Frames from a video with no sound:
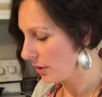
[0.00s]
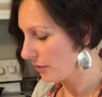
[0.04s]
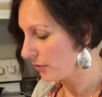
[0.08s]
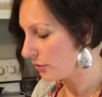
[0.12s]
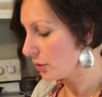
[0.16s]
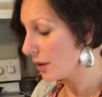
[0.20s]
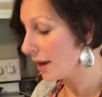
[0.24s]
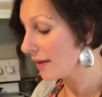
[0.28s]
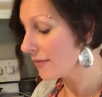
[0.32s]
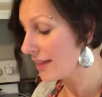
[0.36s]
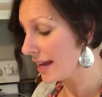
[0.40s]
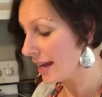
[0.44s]
you
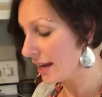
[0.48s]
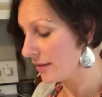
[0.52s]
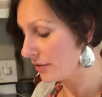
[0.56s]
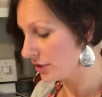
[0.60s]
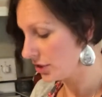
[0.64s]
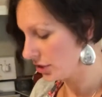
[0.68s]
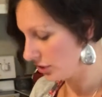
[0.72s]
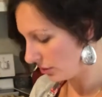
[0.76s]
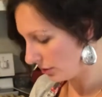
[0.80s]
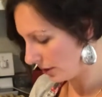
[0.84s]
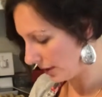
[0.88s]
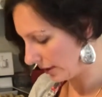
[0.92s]
have the
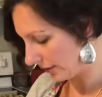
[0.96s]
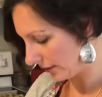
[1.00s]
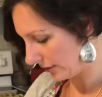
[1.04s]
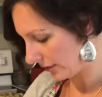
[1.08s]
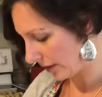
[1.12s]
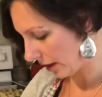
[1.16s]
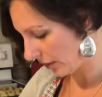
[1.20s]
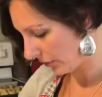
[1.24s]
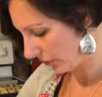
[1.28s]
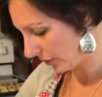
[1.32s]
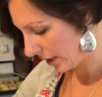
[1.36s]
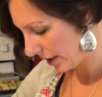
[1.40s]
heavy duty
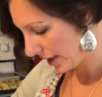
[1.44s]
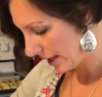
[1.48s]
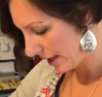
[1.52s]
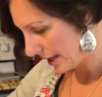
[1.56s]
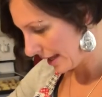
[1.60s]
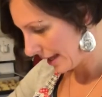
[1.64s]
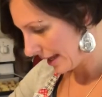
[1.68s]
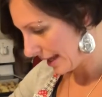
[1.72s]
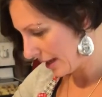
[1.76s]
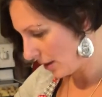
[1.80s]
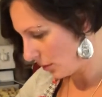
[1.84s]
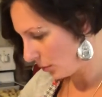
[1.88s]
stuff,
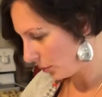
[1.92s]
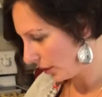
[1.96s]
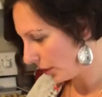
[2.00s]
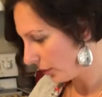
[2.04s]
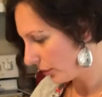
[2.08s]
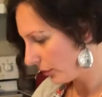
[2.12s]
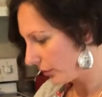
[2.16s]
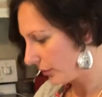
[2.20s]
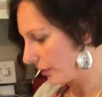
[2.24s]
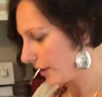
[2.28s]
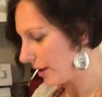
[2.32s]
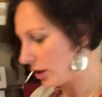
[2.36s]
it will
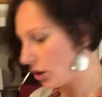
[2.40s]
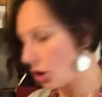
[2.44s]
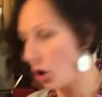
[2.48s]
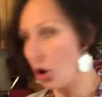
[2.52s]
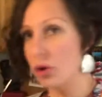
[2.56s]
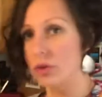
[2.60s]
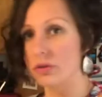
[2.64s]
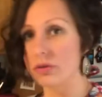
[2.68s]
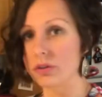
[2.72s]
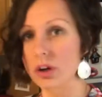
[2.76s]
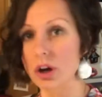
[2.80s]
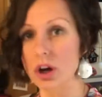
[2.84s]
fit
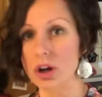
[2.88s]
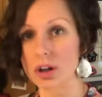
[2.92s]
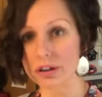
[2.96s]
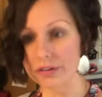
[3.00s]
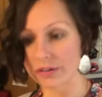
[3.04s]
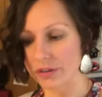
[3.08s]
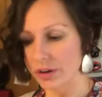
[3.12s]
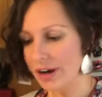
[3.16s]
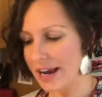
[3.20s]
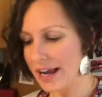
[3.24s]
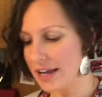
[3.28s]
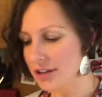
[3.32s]
over all of
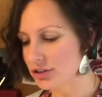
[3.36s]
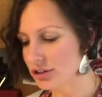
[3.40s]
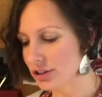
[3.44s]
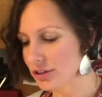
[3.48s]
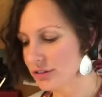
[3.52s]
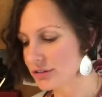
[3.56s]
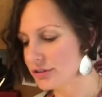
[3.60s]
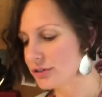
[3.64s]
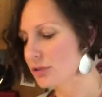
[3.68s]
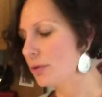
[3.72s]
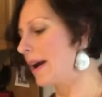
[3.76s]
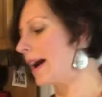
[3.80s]
your edges.
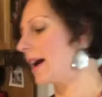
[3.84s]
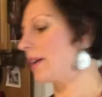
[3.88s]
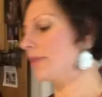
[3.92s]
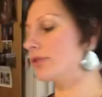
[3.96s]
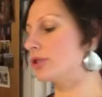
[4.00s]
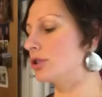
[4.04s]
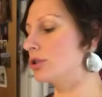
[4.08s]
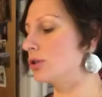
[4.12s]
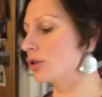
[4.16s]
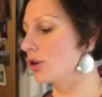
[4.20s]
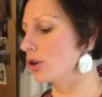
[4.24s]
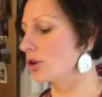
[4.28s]
So after
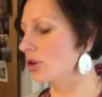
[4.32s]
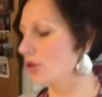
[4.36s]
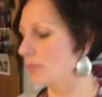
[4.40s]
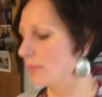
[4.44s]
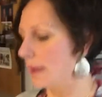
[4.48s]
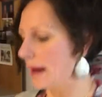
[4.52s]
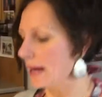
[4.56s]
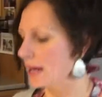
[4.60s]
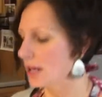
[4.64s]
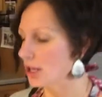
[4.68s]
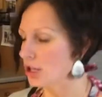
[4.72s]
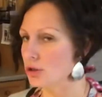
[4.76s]
you cook your
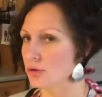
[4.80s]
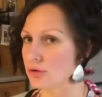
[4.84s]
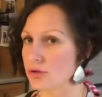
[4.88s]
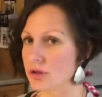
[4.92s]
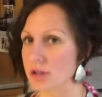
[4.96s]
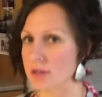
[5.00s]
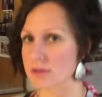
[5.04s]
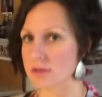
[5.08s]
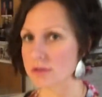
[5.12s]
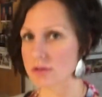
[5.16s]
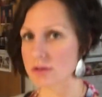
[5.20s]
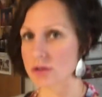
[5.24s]
bacon, you
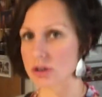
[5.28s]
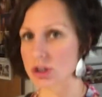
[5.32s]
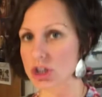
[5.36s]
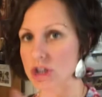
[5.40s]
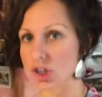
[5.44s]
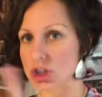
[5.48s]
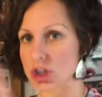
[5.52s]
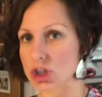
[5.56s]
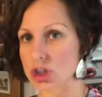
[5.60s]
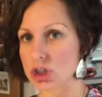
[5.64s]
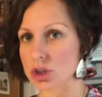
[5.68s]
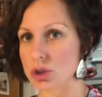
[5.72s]
just
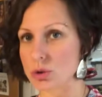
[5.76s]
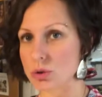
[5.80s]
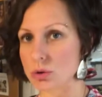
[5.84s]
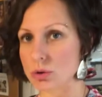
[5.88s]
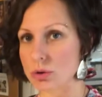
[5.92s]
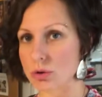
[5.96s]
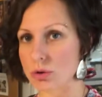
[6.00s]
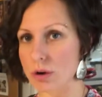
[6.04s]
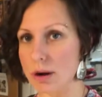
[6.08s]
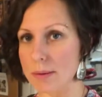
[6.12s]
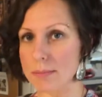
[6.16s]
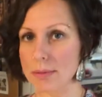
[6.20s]

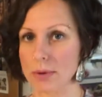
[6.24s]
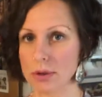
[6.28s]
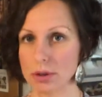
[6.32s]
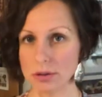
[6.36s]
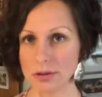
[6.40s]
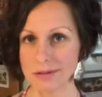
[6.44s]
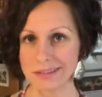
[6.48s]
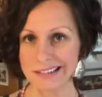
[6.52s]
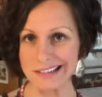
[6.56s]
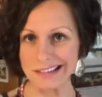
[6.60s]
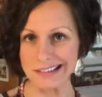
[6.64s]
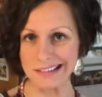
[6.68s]

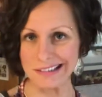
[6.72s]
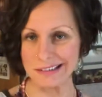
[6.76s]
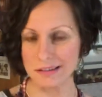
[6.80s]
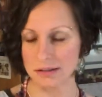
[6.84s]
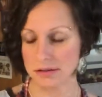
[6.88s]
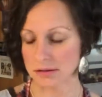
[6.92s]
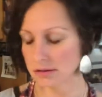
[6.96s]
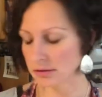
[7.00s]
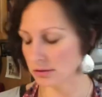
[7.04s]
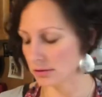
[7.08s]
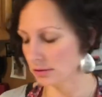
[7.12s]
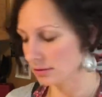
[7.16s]
crumple
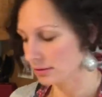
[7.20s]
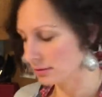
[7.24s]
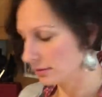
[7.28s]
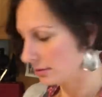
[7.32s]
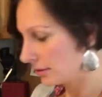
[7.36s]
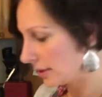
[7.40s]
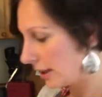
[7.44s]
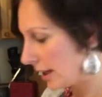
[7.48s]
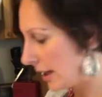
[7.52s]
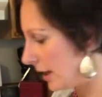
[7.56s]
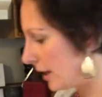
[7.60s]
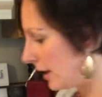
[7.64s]

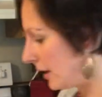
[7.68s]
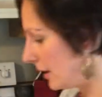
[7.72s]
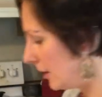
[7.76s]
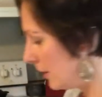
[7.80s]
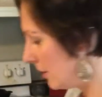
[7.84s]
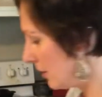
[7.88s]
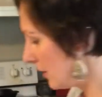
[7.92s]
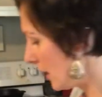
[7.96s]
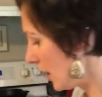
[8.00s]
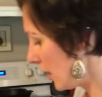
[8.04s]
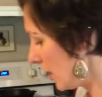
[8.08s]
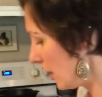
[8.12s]

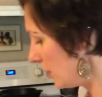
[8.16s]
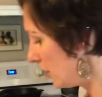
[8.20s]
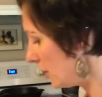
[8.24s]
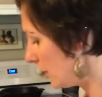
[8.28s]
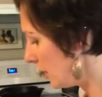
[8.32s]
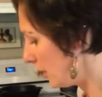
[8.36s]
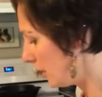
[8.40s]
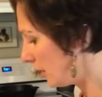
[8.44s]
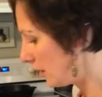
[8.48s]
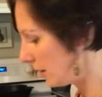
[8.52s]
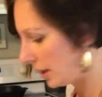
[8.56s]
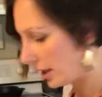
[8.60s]

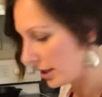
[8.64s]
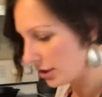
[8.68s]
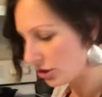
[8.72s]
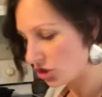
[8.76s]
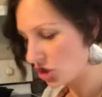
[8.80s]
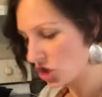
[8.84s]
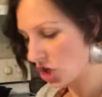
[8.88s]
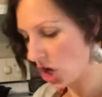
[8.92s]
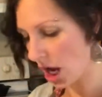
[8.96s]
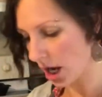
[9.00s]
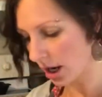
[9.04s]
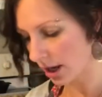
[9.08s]
and
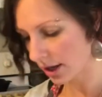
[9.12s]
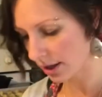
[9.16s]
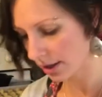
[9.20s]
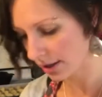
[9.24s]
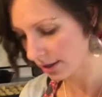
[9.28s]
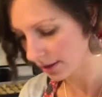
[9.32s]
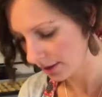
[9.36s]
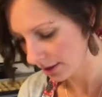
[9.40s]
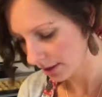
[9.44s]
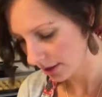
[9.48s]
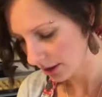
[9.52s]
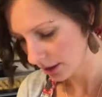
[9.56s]
chop.
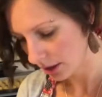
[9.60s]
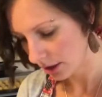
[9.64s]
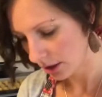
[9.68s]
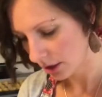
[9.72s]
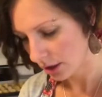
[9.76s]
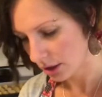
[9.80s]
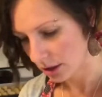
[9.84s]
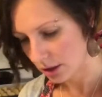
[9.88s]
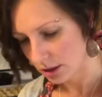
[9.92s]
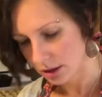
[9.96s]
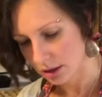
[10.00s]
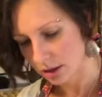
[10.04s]

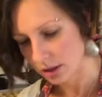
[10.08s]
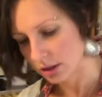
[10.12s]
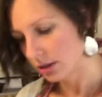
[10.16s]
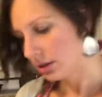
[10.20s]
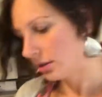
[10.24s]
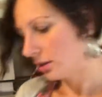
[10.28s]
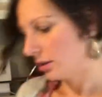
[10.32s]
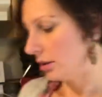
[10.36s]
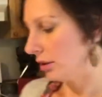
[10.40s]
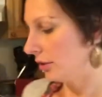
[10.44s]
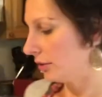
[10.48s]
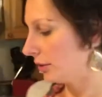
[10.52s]

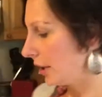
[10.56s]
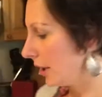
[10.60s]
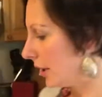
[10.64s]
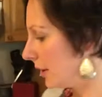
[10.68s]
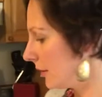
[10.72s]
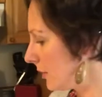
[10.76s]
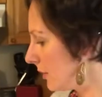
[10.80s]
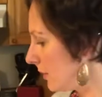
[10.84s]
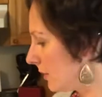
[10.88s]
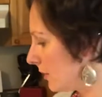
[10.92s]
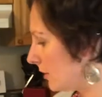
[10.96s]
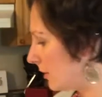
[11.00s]
All right,
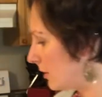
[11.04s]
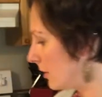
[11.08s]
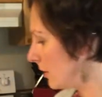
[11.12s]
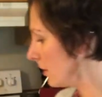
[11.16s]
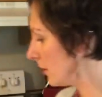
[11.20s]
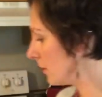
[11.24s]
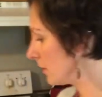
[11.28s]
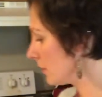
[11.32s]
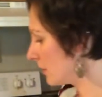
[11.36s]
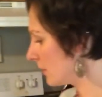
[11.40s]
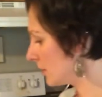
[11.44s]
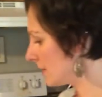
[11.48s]

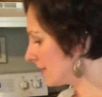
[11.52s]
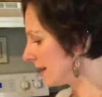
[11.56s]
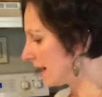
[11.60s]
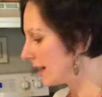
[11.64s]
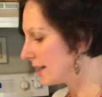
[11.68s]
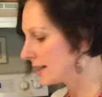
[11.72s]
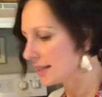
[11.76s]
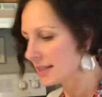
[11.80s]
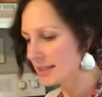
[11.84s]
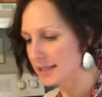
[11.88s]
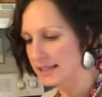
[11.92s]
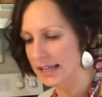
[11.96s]
so that
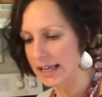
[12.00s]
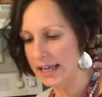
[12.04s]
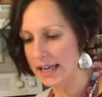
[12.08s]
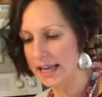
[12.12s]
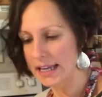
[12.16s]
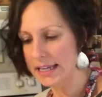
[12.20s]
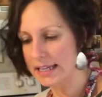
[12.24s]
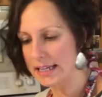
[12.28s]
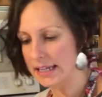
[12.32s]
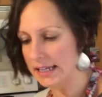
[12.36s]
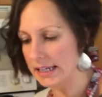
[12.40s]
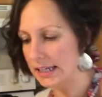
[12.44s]
is
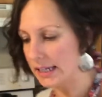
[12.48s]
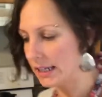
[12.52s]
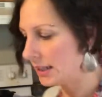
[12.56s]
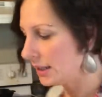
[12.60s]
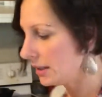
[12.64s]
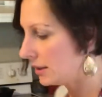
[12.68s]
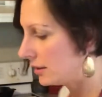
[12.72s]
ready.